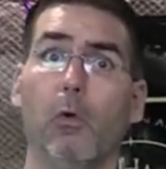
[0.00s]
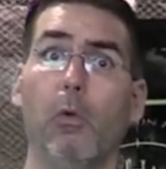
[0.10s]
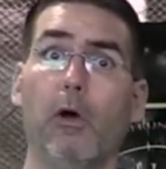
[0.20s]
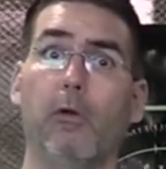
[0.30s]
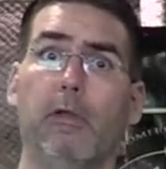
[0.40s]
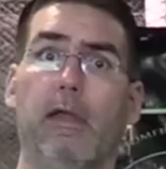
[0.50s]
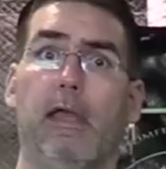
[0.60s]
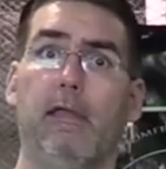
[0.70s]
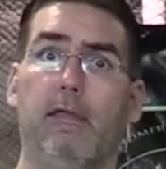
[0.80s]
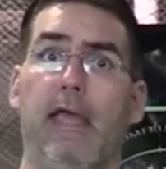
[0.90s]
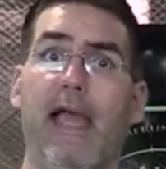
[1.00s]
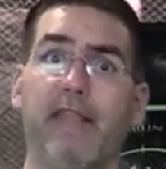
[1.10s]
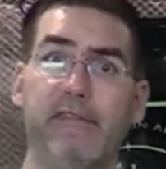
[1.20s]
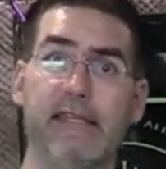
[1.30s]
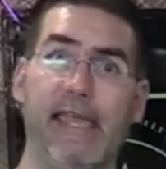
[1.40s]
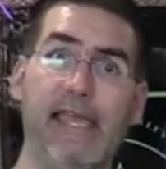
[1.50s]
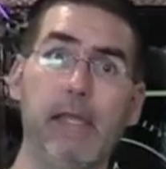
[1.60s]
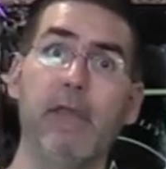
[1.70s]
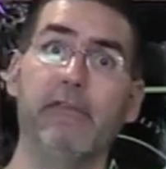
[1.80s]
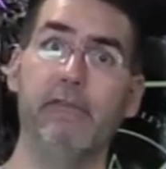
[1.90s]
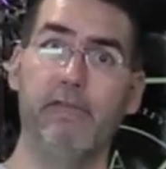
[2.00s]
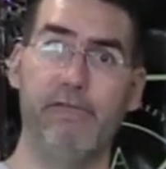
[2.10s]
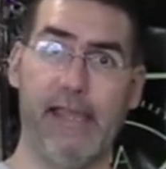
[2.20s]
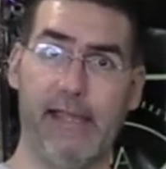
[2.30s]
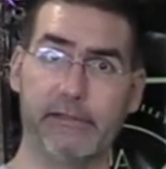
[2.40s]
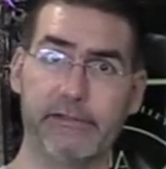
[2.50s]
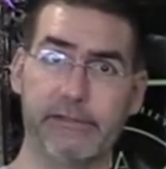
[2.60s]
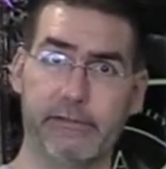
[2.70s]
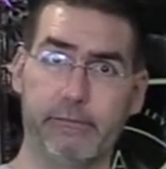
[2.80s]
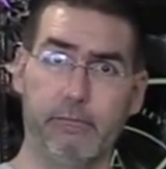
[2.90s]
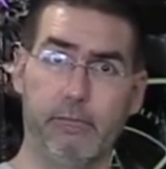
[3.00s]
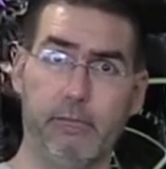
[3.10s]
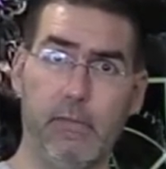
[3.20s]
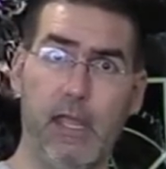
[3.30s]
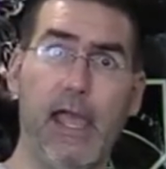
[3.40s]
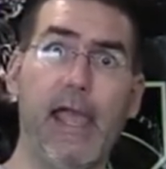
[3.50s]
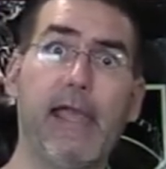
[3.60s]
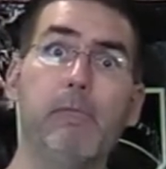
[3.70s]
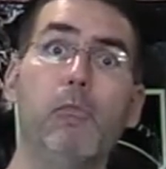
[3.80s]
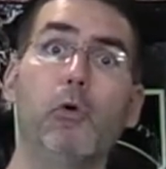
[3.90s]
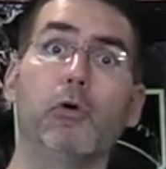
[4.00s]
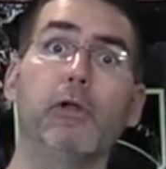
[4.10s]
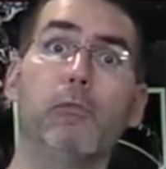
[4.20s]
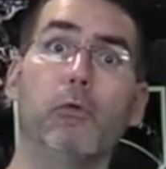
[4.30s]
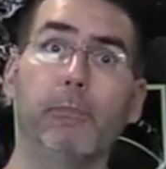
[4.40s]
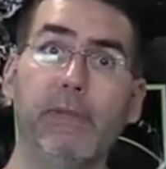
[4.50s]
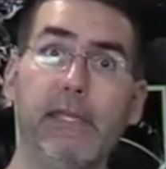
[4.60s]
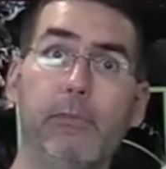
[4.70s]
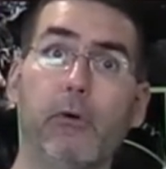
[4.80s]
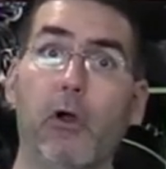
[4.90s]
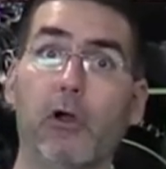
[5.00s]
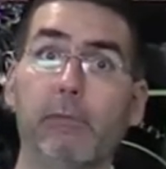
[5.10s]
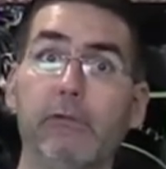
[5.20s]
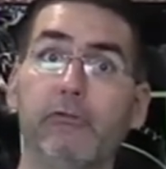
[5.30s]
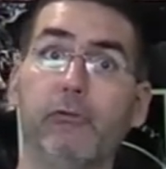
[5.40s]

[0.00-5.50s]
Well, as the game has advanced and more and more people are be